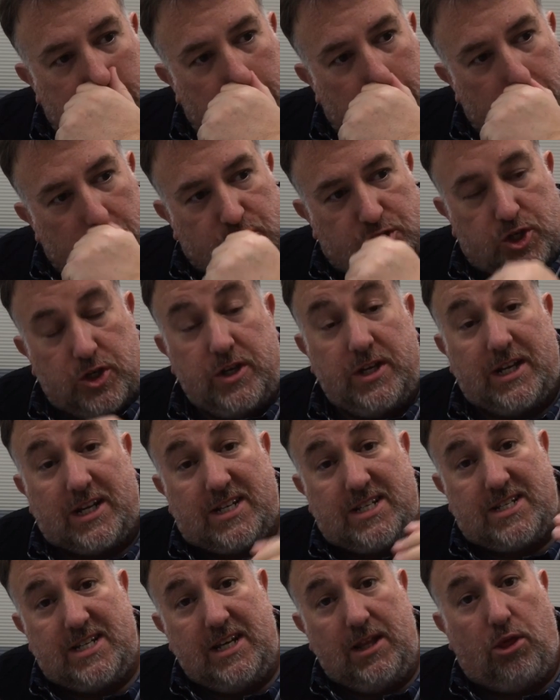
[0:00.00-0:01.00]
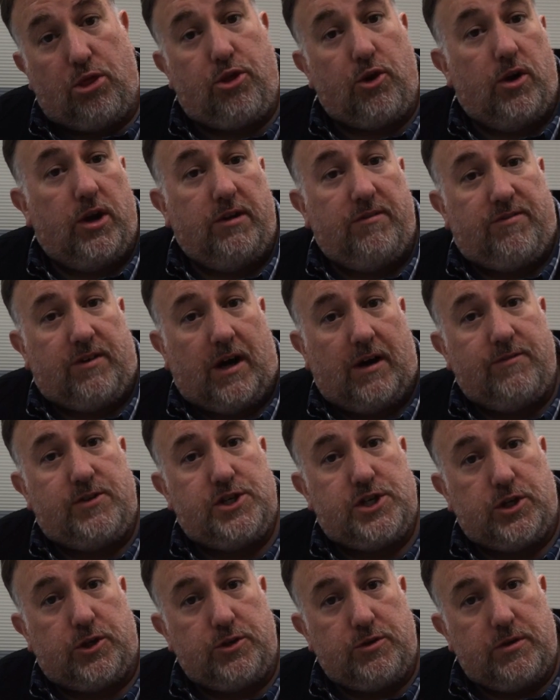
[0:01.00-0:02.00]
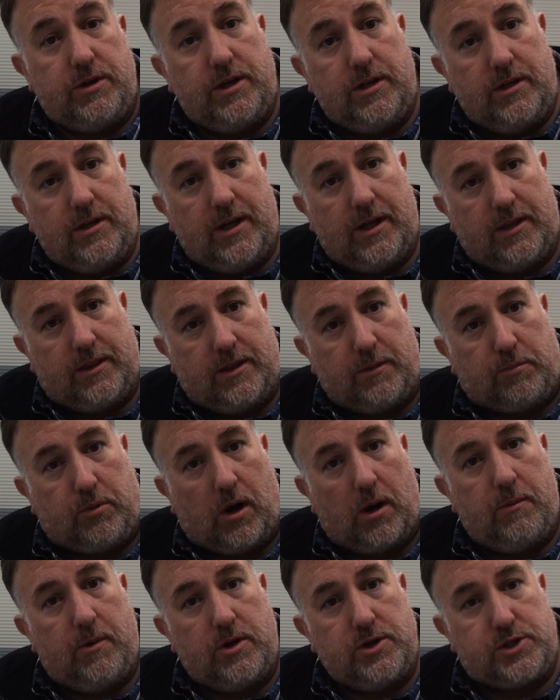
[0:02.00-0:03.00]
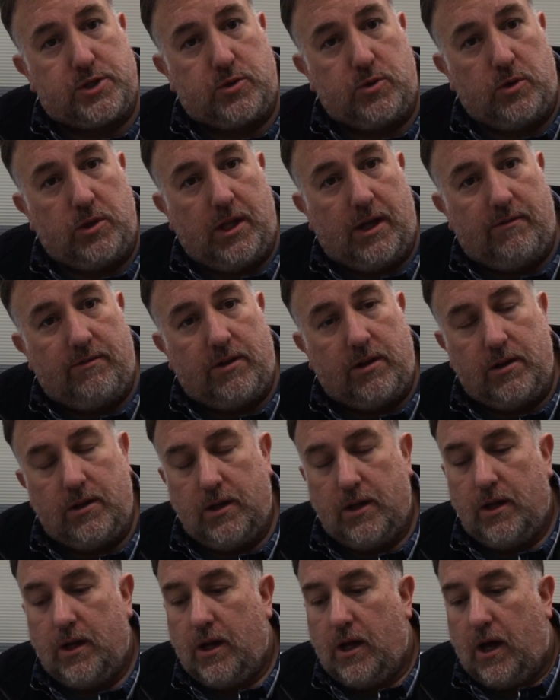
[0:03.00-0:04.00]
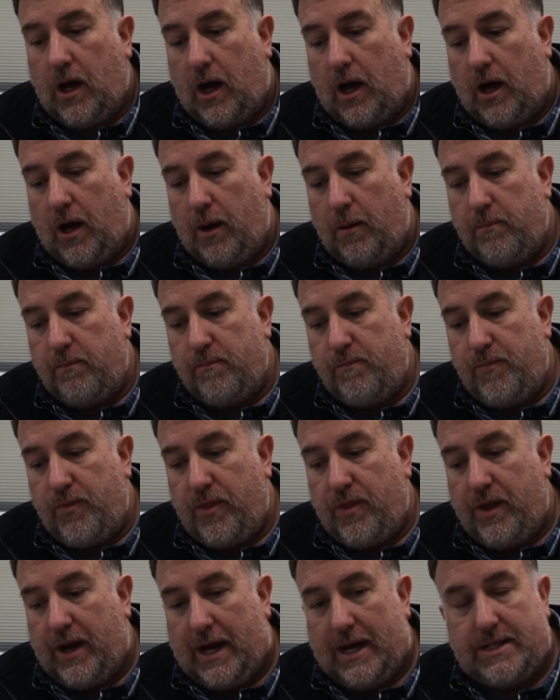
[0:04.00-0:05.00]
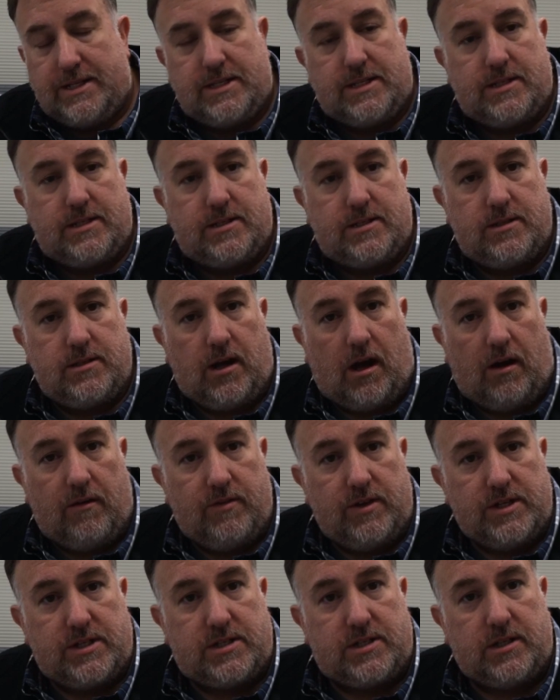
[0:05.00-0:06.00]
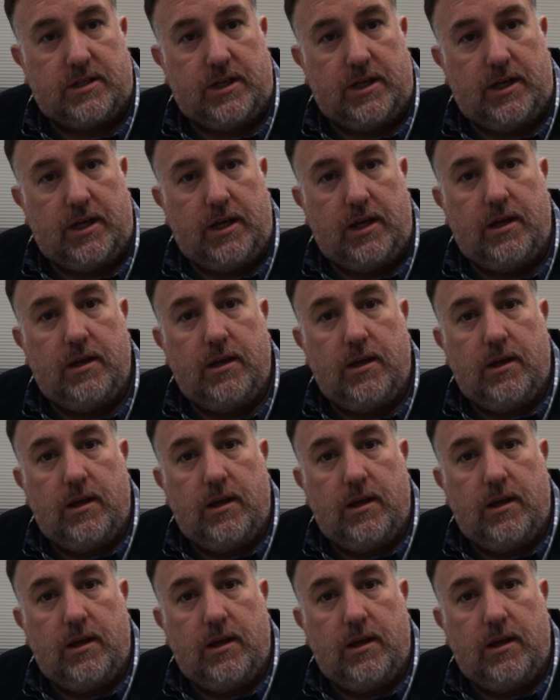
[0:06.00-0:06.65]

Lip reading: shouldn't exceed 35 children at the primary school level, that's obviously,